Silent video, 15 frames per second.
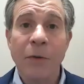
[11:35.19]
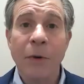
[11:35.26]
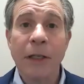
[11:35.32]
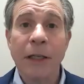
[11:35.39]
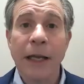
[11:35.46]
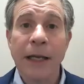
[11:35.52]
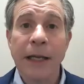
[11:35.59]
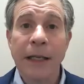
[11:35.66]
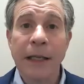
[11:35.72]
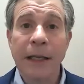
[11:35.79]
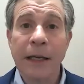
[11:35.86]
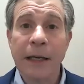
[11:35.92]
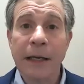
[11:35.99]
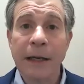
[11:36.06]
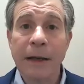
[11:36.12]
We like
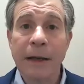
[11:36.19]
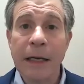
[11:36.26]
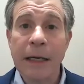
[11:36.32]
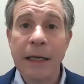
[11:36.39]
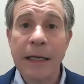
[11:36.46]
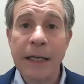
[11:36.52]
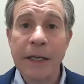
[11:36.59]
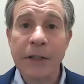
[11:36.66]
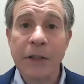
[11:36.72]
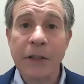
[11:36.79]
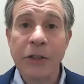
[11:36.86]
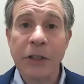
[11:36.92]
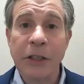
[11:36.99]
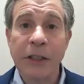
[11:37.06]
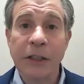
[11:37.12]

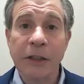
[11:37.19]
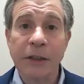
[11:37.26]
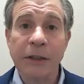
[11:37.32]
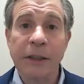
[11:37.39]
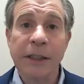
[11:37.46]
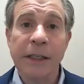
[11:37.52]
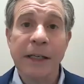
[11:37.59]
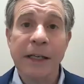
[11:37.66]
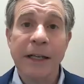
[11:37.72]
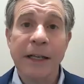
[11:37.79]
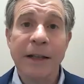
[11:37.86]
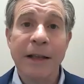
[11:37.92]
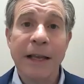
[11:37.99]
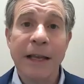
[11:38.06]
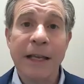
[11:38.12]
HistoShield,
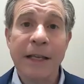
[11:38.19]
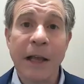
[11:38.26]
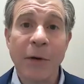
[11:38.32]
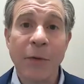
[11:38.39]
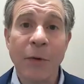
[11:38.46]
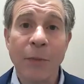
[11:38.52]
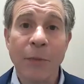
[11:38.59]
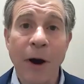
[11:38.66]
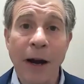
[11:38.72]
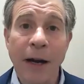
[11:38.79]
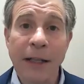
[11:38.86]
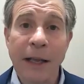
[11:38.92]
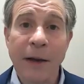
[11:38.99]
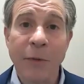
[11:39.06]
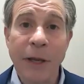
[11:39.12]
is that a
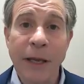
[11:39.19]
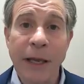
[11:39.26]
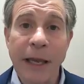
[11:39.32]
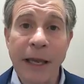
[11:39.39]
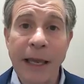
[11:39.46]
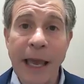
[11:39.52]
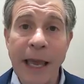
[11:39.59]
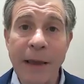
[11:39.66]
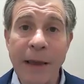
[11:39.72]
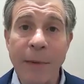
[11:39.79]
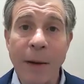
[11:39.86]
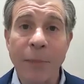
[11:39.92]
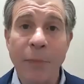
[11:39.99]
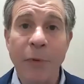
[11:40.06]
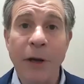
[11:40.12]
product that we
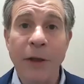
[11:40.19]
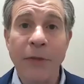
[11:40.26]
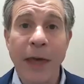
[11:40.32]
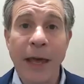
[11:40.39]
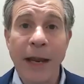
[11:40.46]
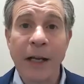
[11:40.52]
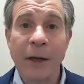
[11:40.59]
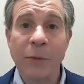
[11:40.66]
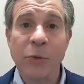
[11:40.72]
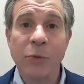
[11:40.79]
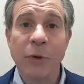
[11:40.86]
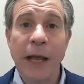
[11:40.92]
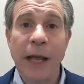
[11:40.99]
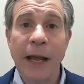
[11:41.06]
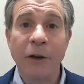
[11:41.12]
came up with that
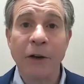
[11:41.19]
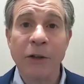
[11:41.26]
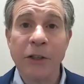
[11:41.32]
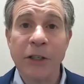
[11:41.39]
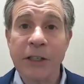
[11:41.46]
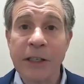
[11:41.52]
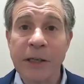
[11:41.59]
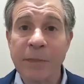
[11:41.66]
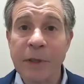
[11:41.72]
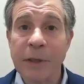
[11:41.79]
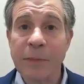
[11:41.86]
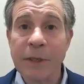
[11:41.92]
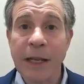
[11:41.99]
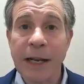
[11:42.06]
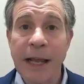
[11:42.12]
helps with allergy
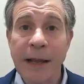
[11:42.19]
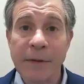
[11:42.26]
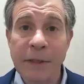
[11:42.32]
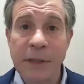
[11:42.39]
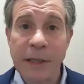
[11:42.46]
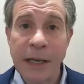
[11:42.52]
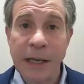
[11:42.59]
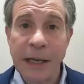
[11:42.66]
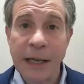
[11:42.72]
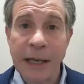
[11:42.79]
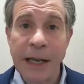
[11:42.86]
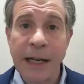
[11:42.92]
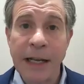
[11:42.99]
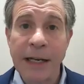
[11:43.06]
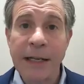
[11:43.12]
symptoms, that has
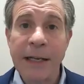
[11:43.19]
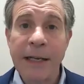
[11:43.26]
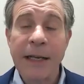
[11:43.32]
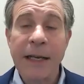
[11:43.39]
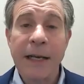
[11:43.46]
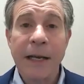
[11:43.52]
zinc in it.